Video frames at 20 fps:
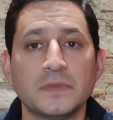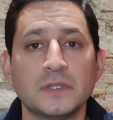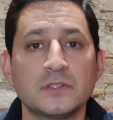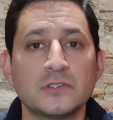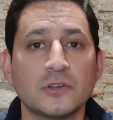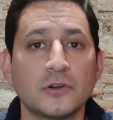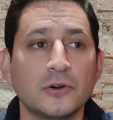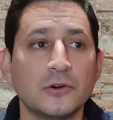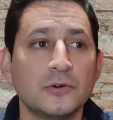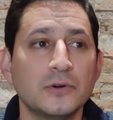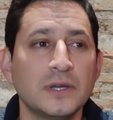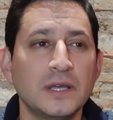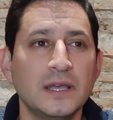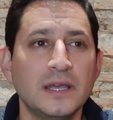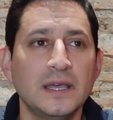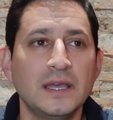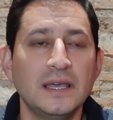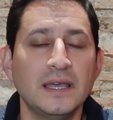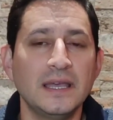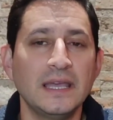So
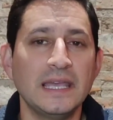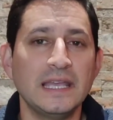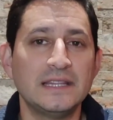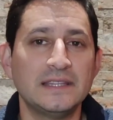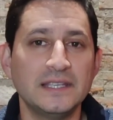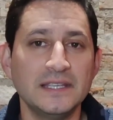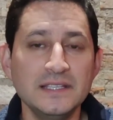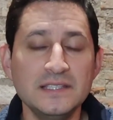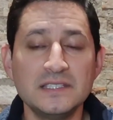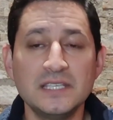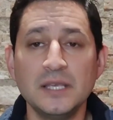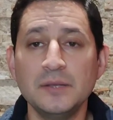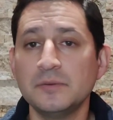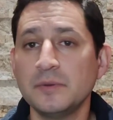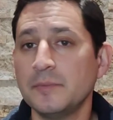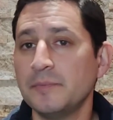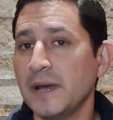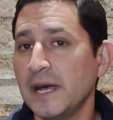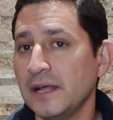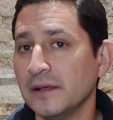it did seem
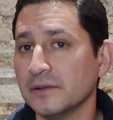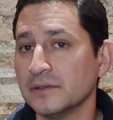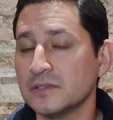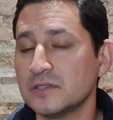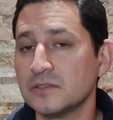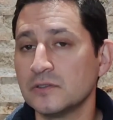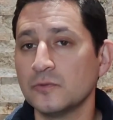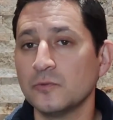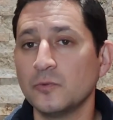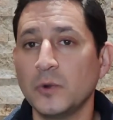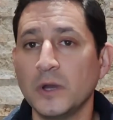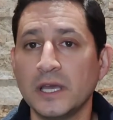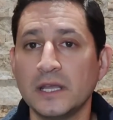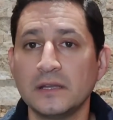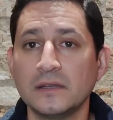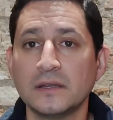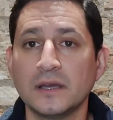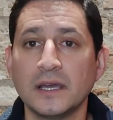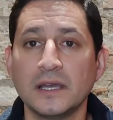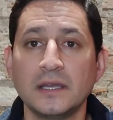to be balanced
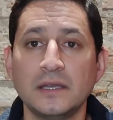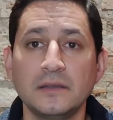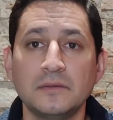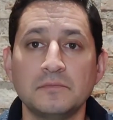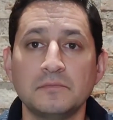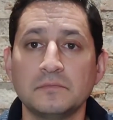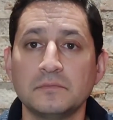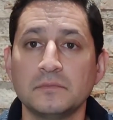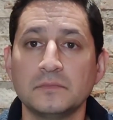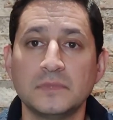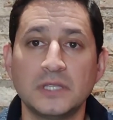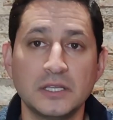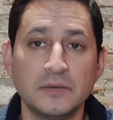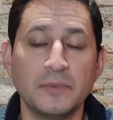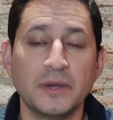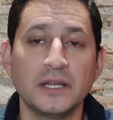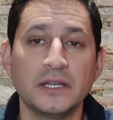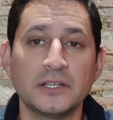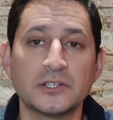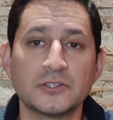when I did
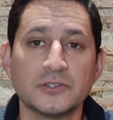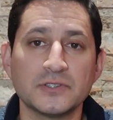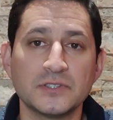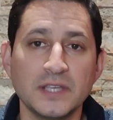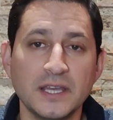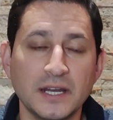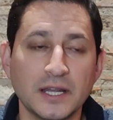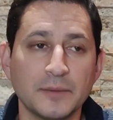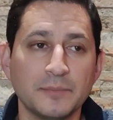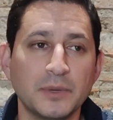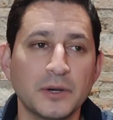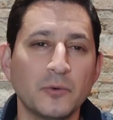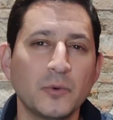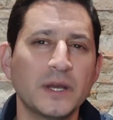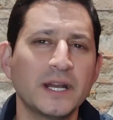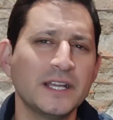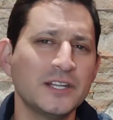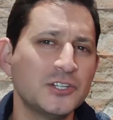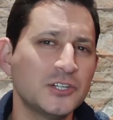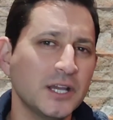my initial setup, but
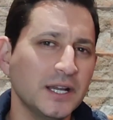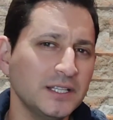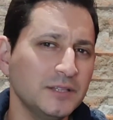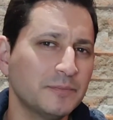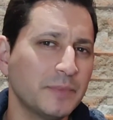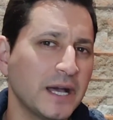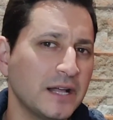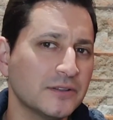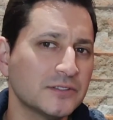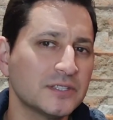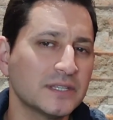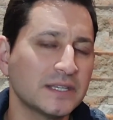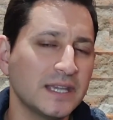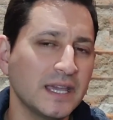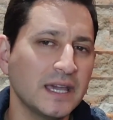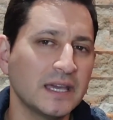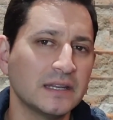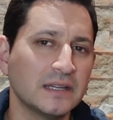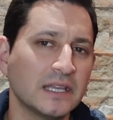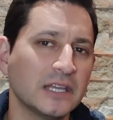when I checked balance
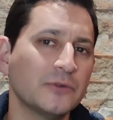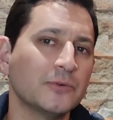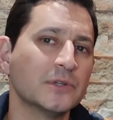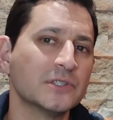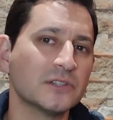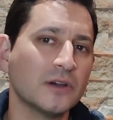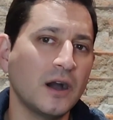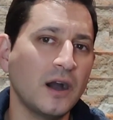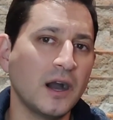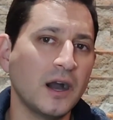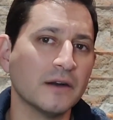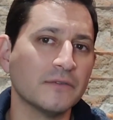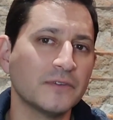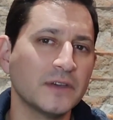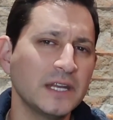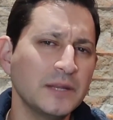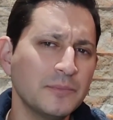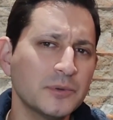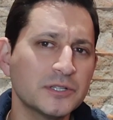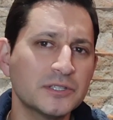again, it was
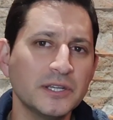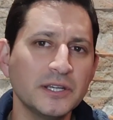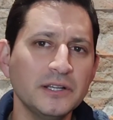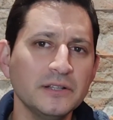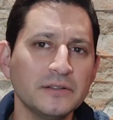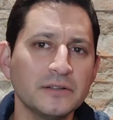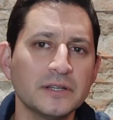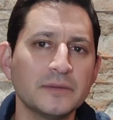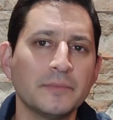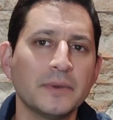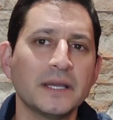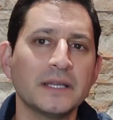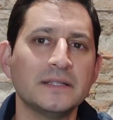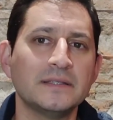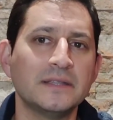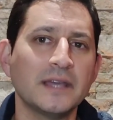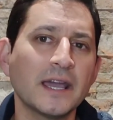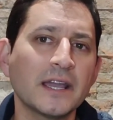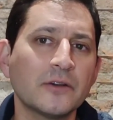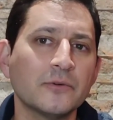off. And in particular, my
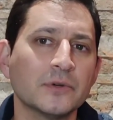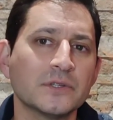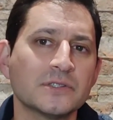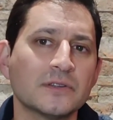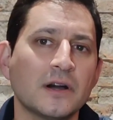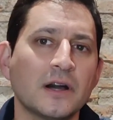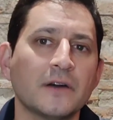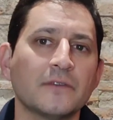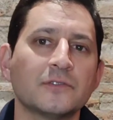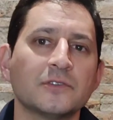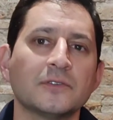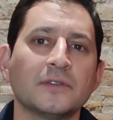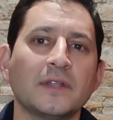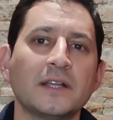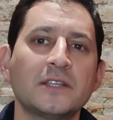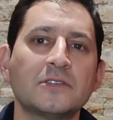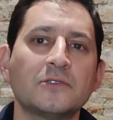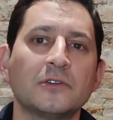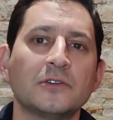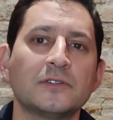deck was off. So
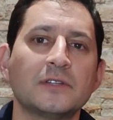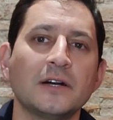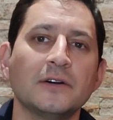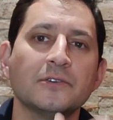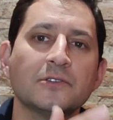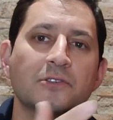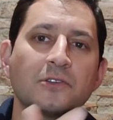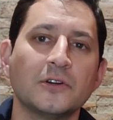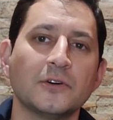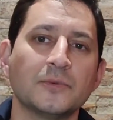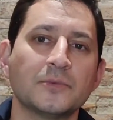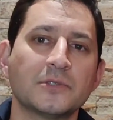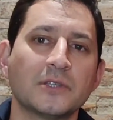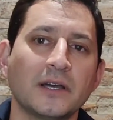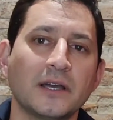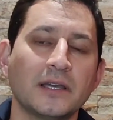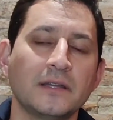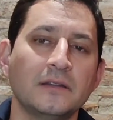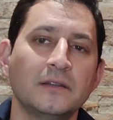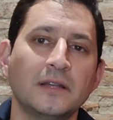that's your telescope
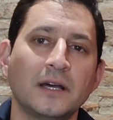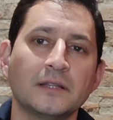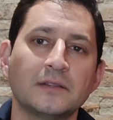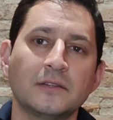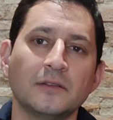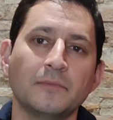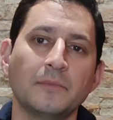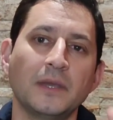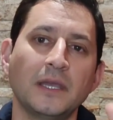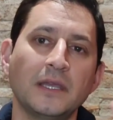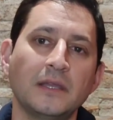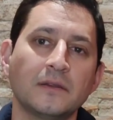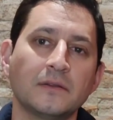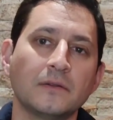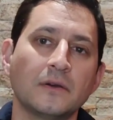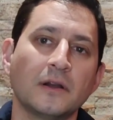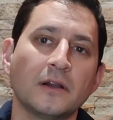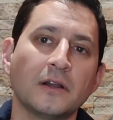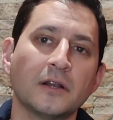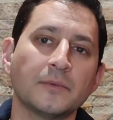side, not the
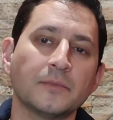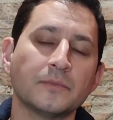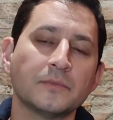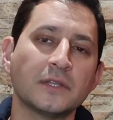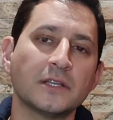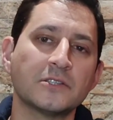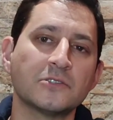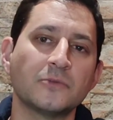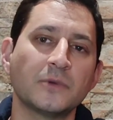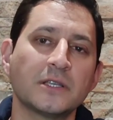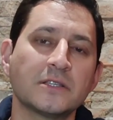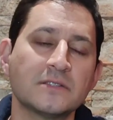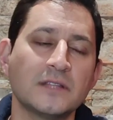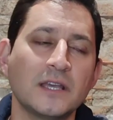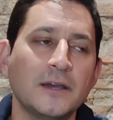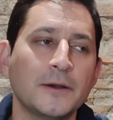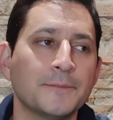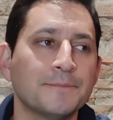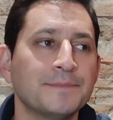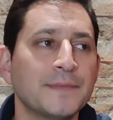main arm that swings
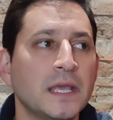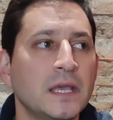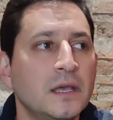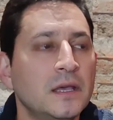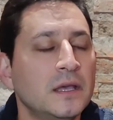down.